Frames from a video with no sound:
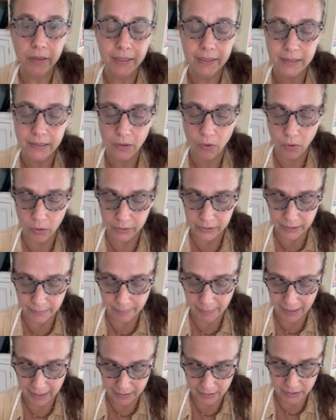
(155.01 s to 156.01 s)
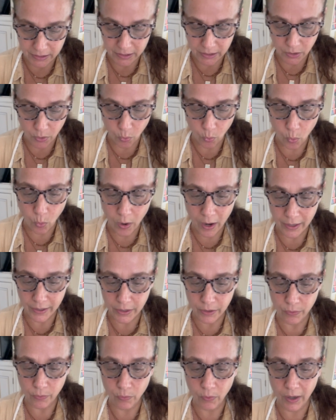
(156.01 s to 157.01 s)
It all depends what
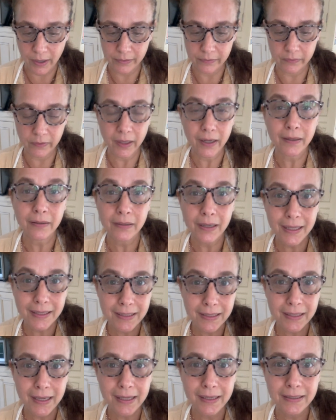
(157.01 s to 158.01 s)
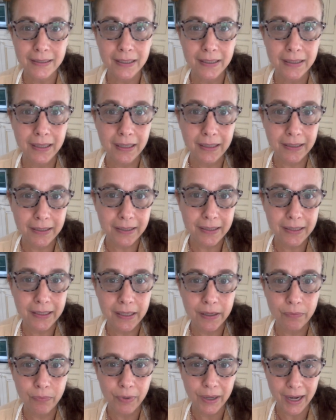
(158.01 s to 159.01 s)
you want. And let's taste it and let's
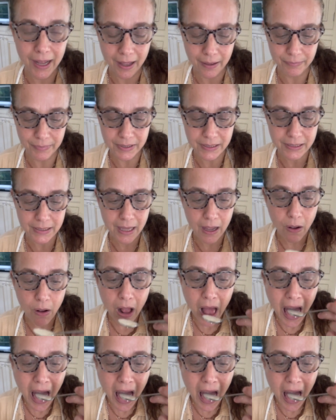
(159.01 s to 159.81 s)
see what happens now.